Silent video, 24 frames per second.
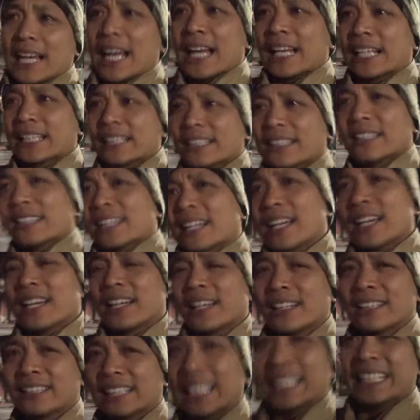and
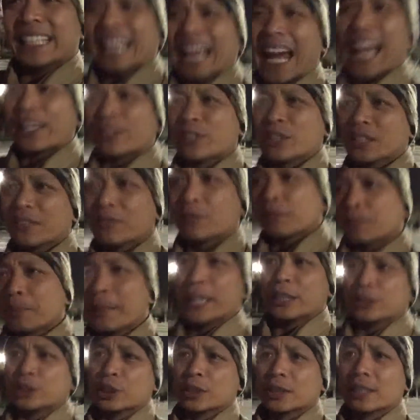they gather
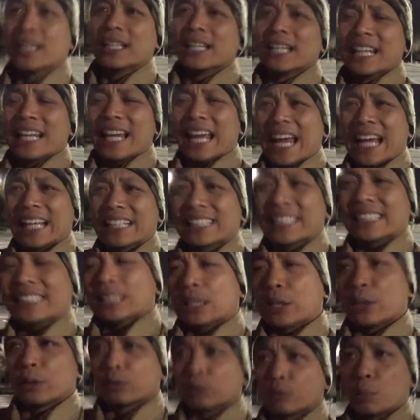information and they
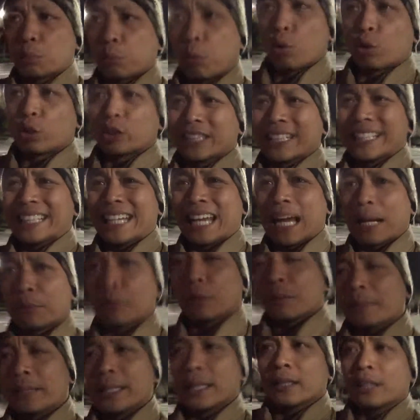tell the reporter and
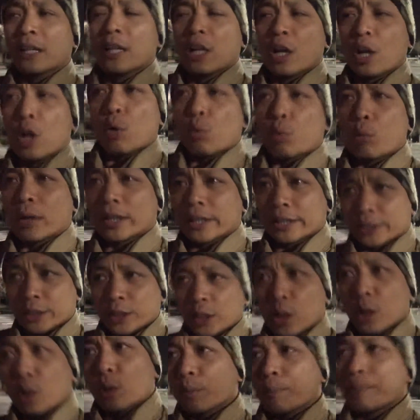cameraman where to
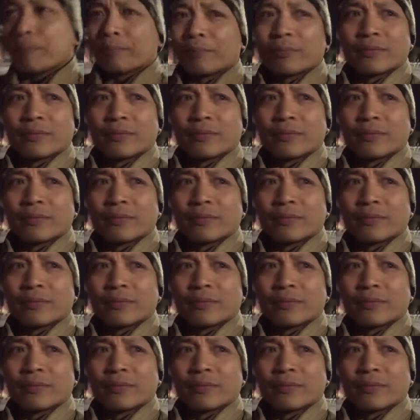go.